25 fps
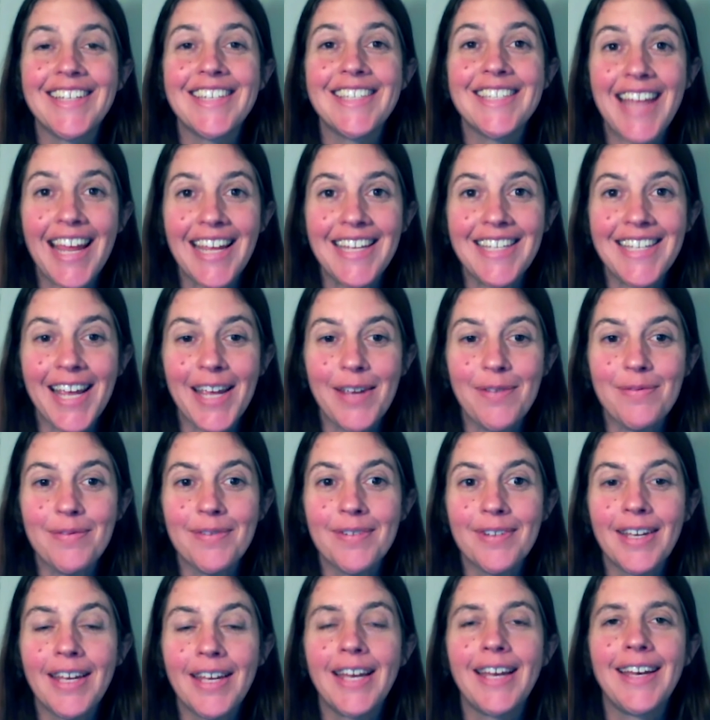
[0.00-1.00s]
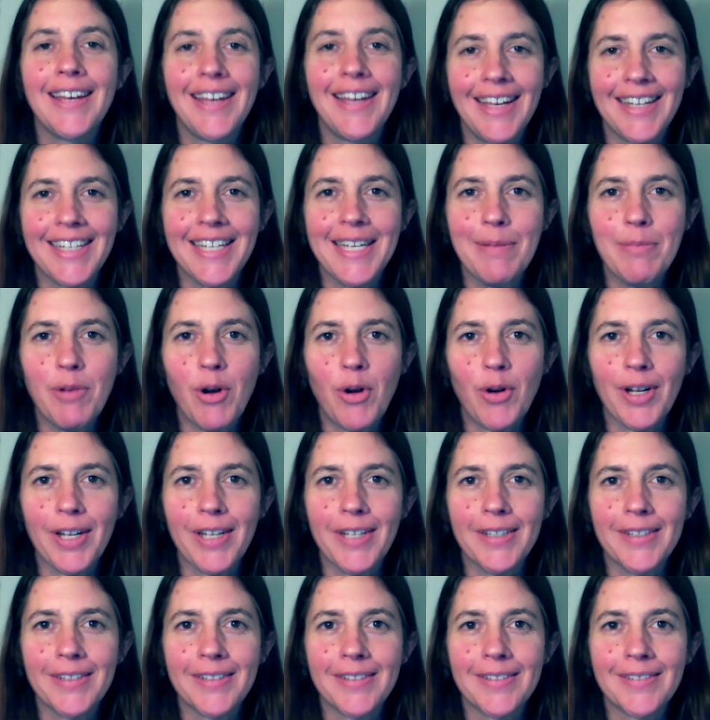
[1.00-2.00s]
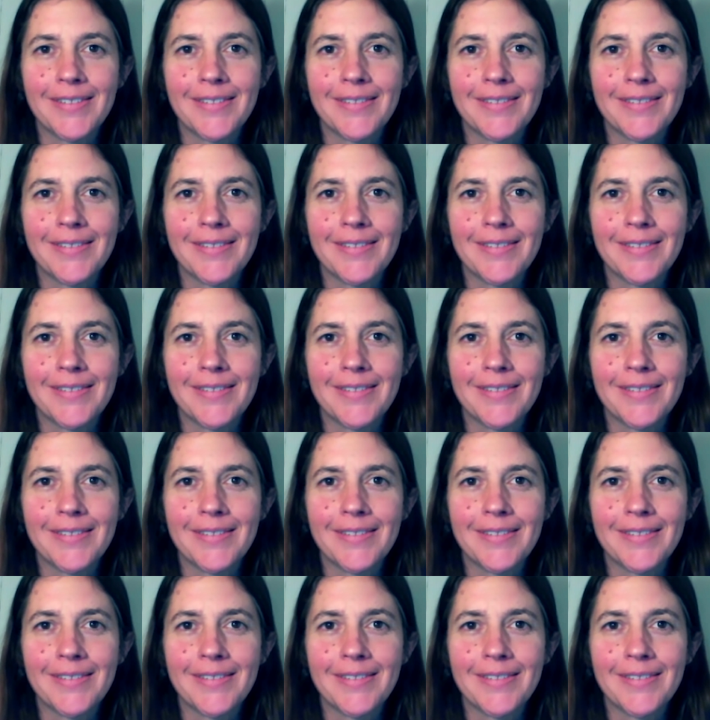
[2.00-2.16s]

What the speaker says: Stay safe and keep logging.